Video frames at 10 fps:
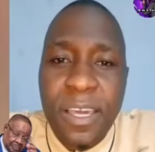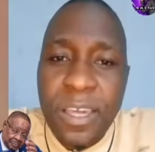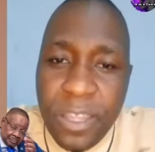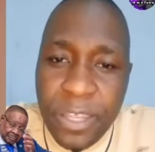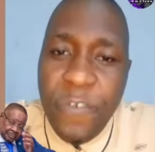
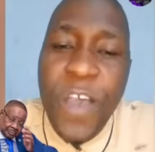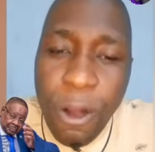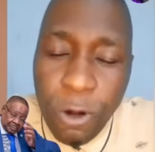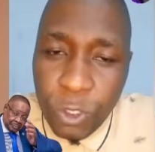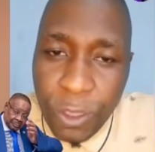The
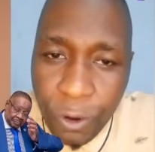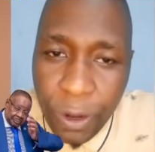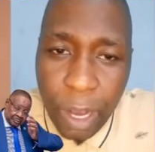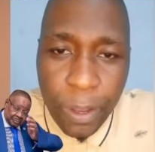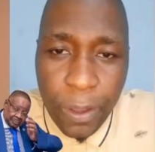files were thrown
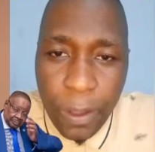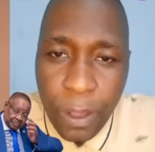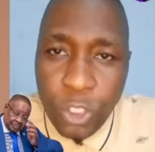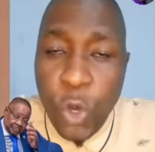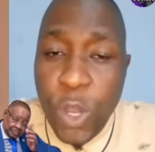away.
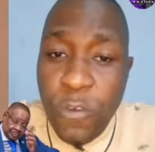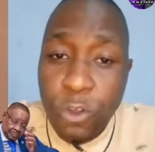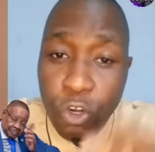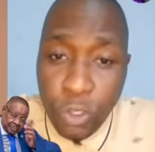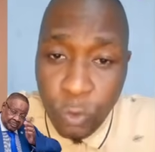So if you
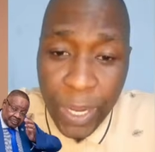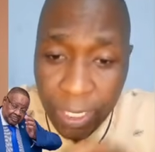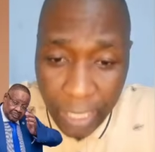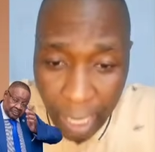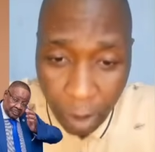don't work
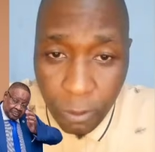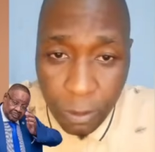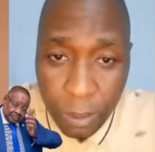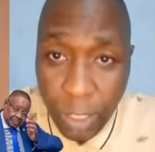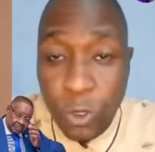now,
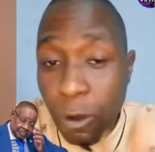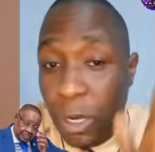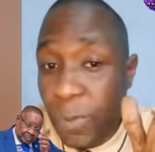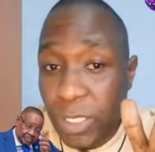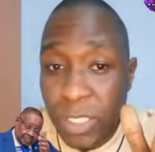that's your own
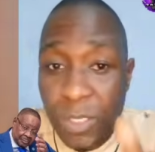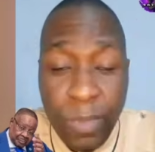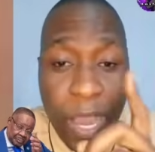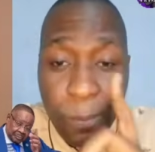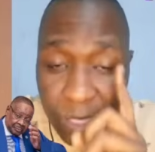business. Me,
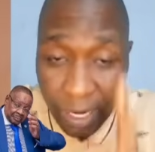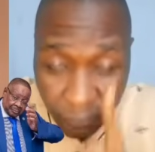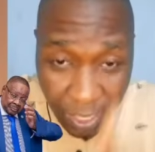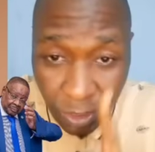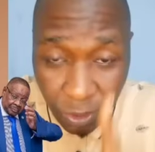I'm
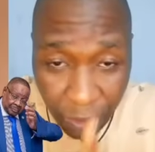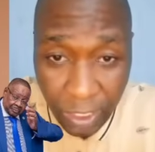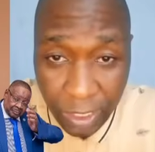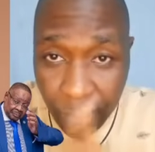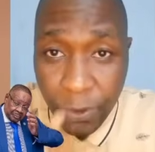advising this
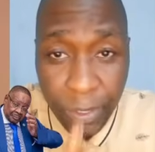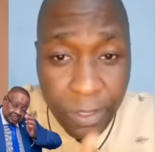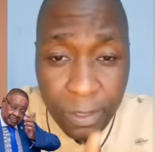as a prophet.